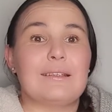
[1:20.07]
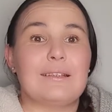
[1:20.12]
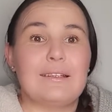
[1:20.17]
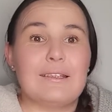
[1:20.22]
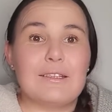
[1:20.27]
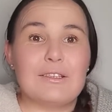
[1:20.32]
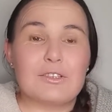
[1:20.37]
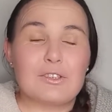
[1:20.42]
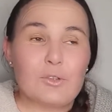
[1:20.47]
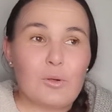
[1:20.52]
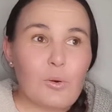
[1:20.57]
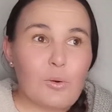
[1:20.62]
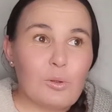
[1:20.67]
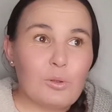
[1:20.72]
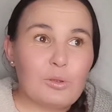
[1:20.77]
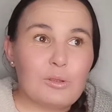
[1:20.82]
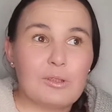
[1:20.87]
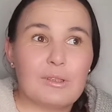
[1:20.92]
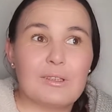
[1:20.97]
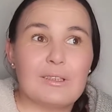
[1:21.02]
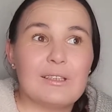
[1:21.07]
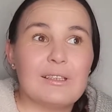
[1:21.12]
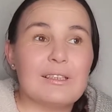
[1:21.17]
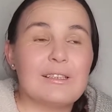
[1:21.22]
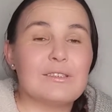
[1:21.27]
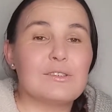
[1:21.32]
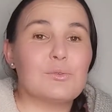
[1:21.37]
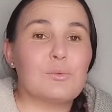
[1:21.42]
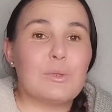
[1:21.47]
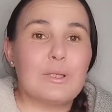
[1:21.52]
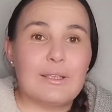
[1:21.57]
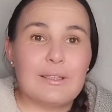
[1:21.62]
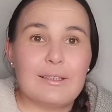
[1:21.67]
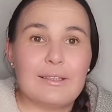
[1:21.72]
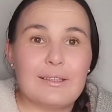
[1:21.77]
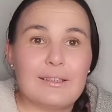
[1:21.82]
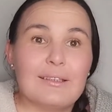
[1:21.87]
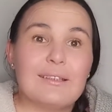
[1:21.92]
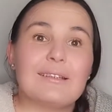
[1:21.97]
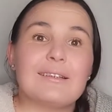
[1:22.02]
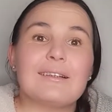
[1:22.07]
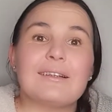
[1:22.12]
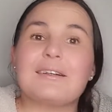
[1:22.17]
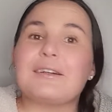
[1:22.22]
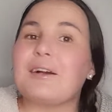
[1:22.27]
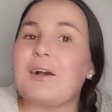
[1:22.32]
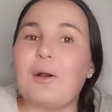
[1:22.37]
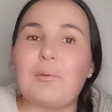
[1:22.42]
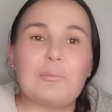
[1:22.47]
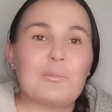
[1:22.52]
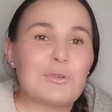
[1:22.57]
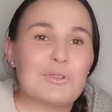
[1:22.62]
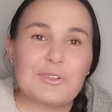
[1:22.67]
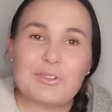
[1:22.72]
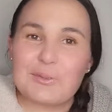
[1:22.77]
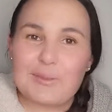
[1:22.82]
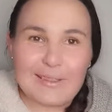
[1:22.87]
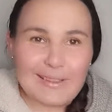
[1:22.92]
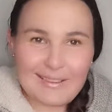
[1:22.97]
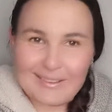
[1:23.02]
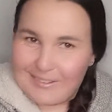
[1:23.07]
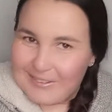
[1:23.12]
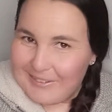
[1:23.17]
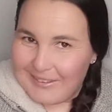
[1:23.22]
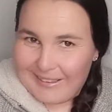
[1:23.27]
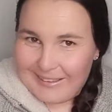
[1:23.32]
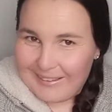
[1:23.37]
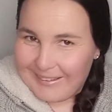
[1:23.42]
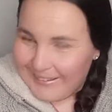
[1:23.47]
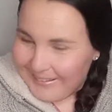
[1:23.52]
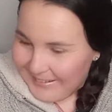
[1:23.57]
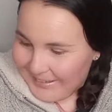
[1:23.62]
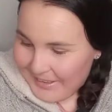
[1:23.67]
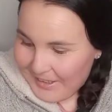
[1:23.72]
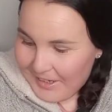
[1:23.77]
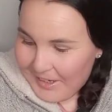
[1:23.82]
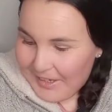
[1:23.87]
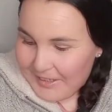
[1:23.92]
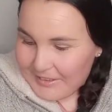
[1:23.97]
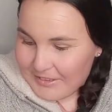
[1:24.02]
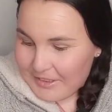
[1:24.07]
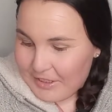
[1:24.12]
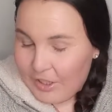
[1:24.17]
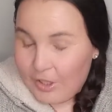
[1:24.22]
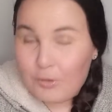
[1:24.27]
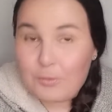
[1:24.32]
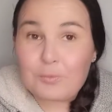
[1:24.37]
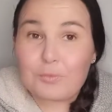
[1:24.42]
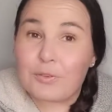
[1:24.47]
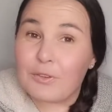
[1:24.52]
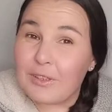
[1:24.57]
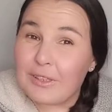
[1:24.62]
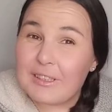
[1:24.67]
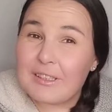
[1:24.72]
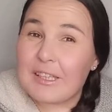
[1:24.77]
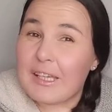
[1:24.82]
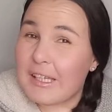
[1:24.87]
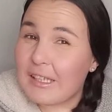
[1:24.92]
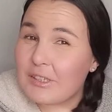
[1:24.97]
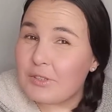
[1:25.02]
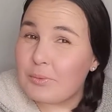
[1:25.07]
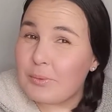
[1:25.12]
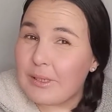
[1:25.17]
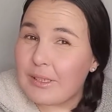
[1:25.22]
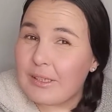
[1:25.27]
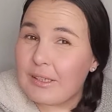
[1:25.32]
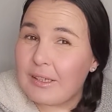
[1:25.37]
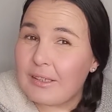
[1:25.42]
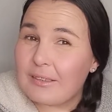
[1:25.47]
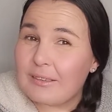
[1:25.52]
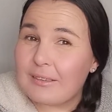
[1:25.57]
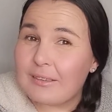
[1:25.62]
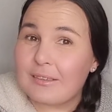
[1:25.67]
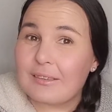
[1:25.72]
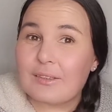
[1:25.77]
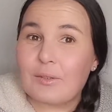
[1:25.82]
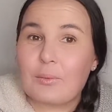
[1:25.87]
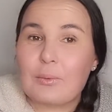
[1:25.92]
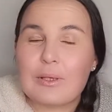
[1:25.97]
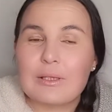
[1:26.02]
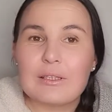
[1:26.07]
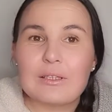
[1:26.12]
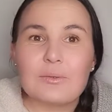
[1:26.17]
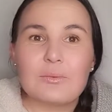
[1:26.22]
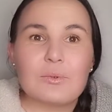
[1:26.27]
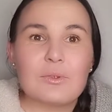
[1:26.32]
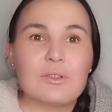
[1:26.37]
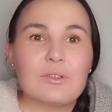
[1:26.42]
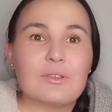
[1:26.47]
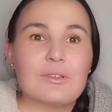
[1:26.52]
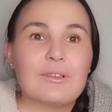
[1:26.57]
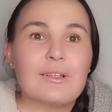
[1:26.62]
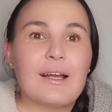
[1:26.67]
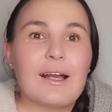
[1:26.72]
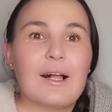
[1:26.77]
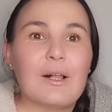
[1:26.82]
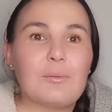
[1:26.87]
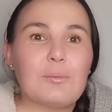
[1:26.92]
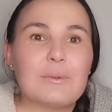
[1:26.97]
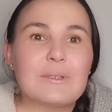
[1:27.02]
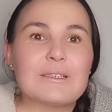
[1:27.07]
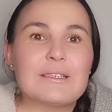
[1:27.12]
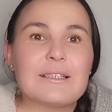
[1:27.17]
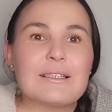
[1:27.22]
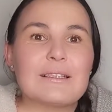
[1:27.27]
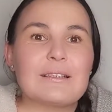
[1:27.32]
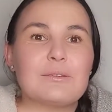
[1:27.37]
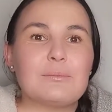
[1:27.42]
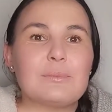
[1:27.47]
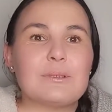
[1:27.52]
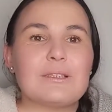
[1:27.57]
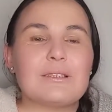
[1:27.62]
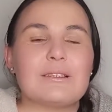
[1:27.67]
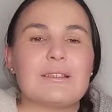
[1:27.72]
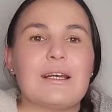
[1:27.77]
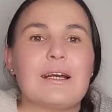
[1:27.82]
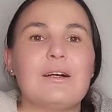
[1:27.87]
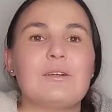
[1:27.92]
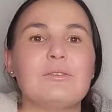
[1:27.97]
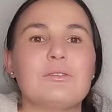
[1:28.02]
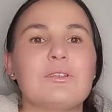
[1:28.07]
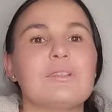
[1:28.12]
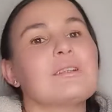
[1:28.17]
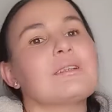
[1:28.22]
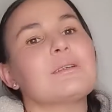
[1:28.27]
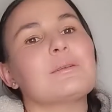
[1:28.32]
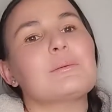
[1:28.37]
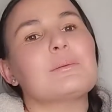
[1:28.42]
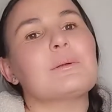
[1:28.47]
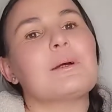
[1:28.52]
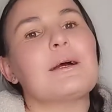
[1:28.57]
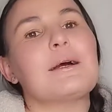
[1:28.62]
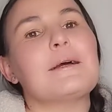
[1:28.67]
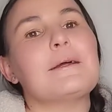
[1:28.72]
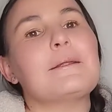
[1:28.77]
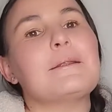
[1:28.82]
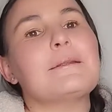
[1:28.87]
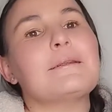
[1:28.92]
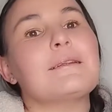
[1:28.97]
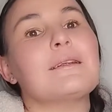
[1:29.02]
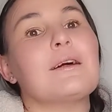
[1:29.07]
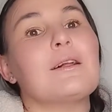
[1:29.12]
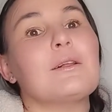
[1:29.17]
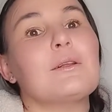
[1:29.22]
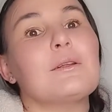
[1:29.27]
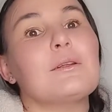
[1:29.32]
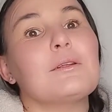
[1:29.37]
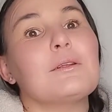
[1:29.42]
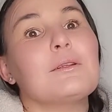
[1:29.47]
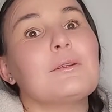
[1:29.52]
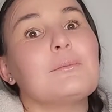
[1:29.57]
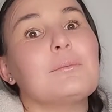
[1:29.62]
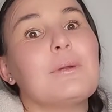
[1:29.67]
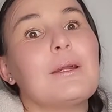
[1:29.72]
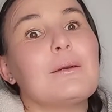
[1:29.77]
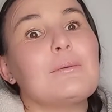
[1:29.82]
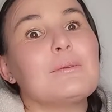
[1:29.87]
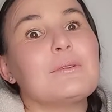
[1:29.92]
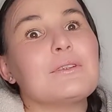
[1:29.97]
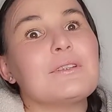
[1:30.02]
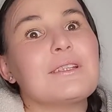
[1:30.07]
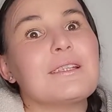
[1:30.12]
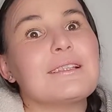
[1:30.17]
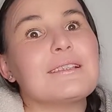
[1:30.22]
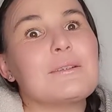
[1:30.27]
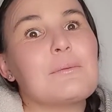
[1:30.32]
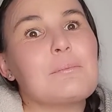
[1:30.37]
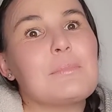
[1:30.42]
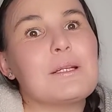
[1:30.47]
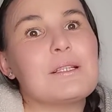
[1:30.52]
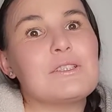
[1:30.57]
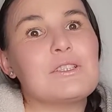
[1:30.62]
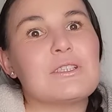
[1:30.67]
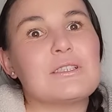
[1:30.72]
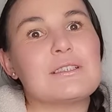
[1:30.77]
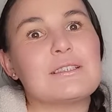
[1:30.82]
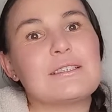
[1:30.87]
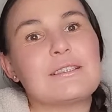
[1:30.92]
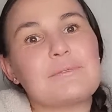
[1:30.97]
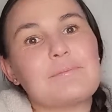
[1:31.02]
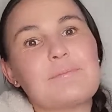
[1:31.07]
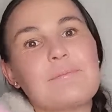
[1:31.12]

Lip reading: it's cold, it's windy. I'm not doing it today. So hopefully next weekend the weather will help us a little bit out and I'll be able to take some pictures.